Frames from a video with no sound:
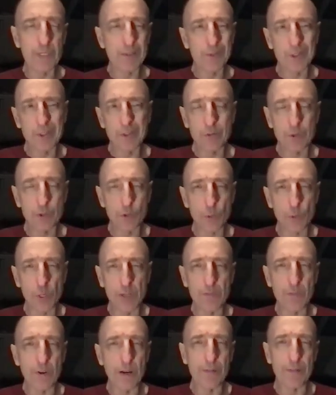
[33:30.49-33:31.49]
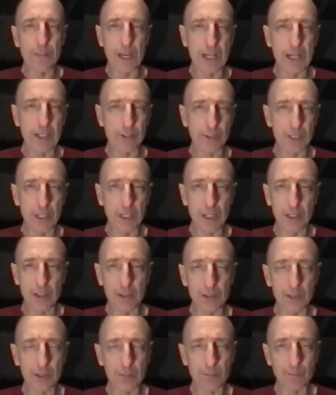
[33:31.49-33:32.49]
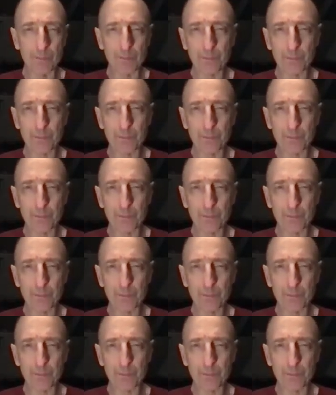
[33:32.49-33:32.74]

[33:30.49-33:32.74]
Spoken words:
It was $25,000.